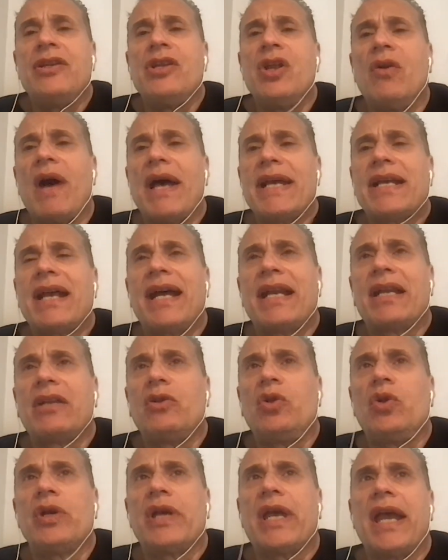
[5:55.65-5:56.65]
I kind of
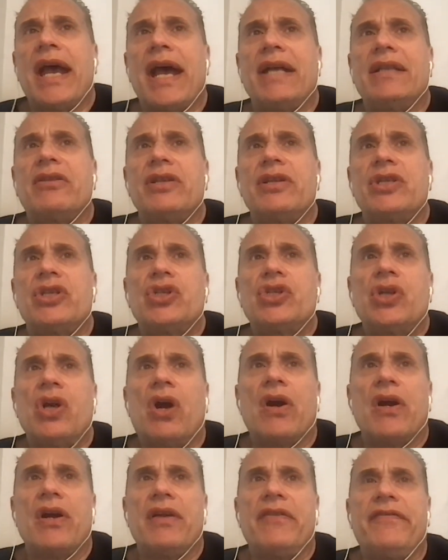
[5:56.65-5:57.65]
look at the
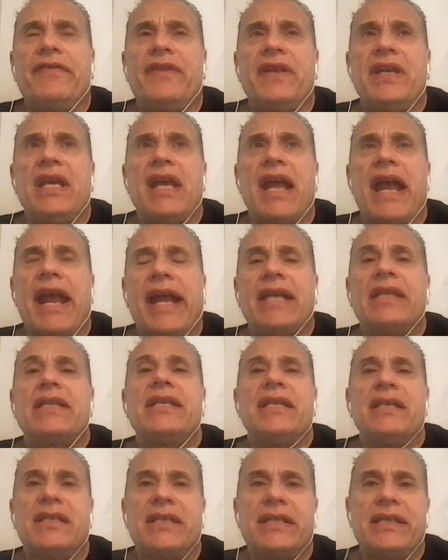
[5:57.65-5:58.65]
start of the
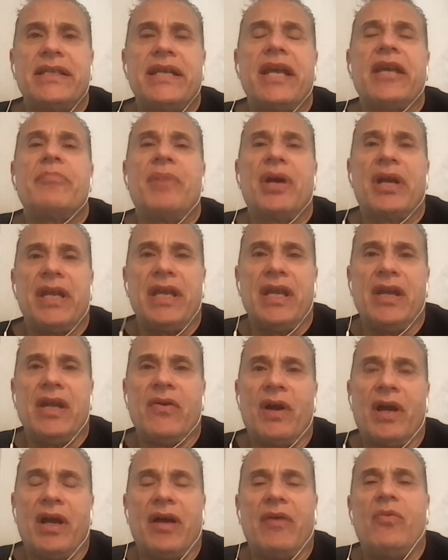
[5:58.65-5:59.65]
anti-stigma
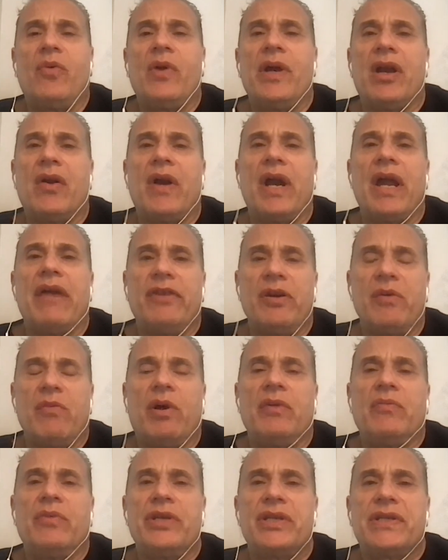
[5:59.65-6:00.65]
era, where
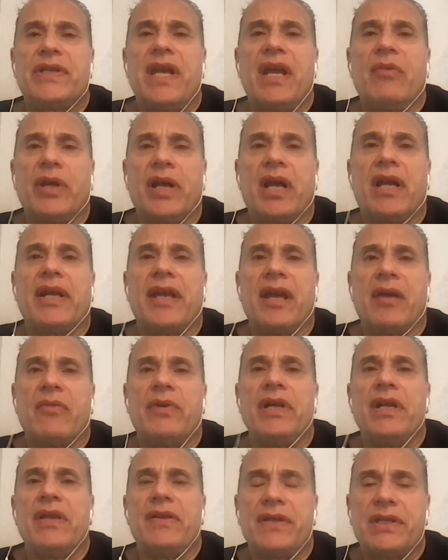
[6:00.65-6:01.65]
everyone was saying we got to get
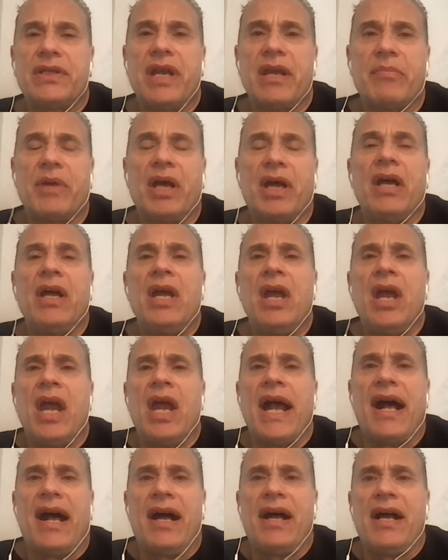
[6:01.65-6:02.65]
rid of the stigma,
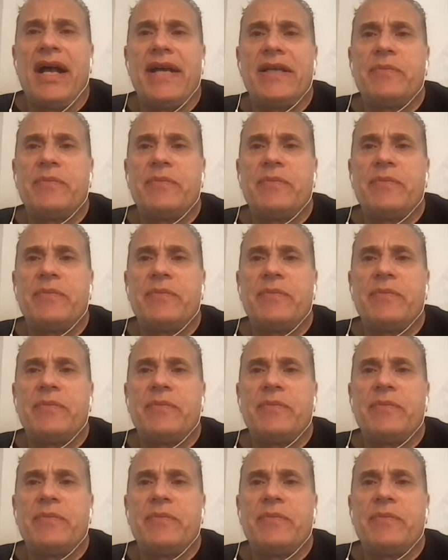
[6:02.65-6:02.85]
as